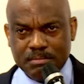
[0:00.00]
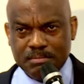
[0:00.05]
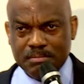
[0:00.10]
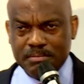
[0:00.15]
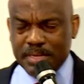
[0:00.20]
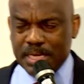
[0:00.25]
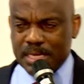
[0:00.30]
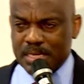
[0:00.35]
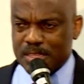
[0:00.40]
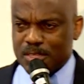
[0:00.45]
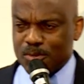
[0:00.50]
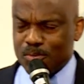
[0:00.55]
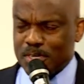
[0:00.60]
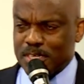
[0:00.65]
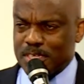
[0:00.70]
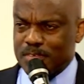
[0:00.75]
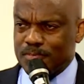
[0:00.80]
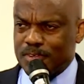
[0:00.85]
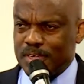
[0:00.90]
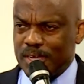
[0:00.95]
Make the
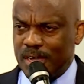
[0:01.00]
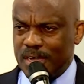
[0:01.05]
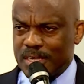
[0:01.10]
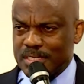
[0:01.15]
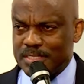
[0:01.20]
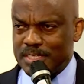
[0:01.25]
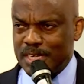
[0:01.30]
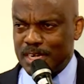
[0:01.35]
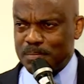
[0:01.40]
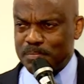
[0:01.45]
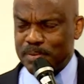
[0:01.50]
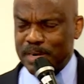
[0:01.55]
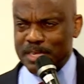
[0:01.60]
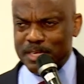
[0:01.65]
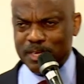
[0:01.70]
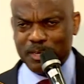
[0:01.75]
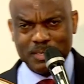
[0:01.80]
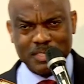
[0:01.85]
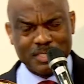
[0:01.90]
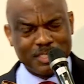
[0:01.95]
word of God a
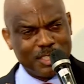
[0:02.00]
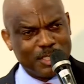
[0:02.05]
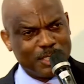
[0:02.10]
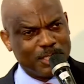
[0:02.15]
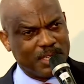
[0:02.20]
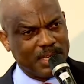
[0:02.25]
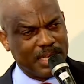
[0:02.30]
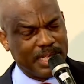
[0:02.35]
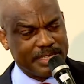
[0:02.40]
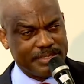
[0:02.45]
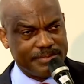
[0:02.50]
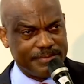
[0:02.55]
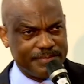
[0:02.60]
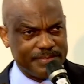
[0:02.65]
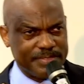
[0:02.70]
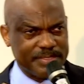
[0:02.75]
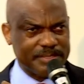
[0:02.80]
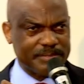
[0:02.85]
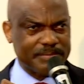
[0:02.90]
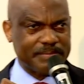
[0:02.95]
priority in your
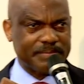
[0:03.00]
life.